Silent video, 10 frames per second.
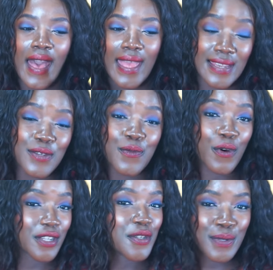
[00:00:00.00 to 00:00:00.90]
I did
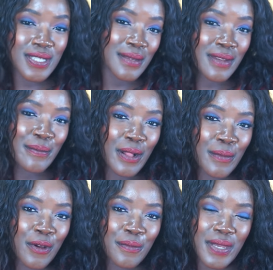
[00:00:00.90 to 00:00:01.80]
want to put some lip
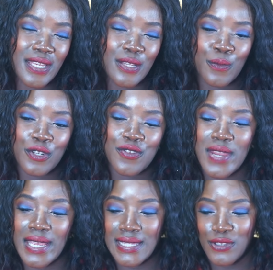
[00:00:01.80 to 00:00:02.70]
balm on, but I didn't want to
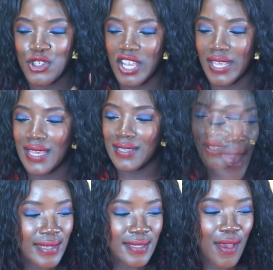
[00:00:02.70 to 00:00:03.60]
wreck this check-in.
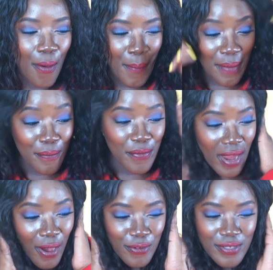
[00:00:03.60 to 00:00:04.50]
And my
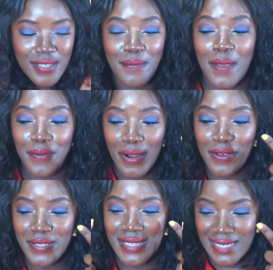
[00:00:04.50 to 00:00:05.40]
brows
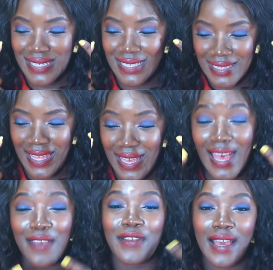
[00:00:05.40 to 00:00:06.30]
are still there.
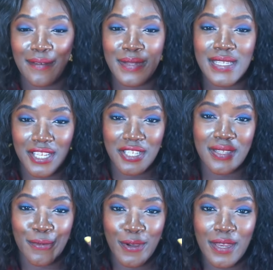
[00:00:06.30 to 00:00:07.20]
I feel like I've been touching
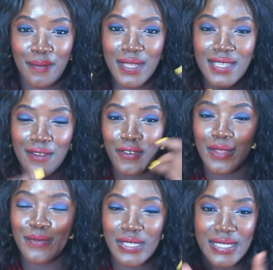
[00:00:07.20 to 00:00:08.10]
them quite a bit. And for
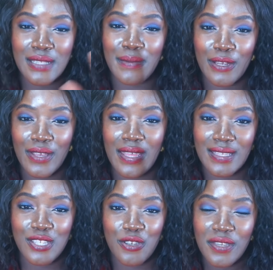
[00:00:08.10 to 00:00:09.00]
them to still be looking
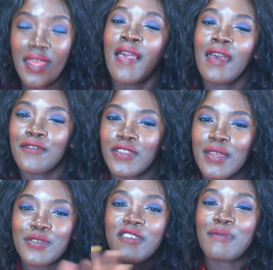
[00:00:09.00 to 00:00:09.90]
this good, and for
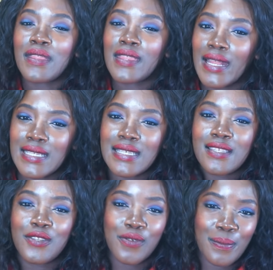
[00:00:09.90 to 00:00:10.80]
them to have been that
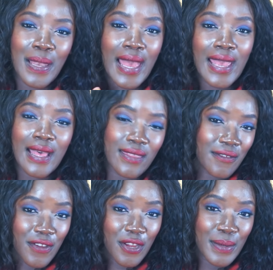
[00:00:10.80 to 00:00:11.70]
easy to apply at
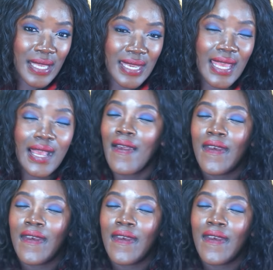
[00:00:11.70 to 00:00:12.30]
the very beginning,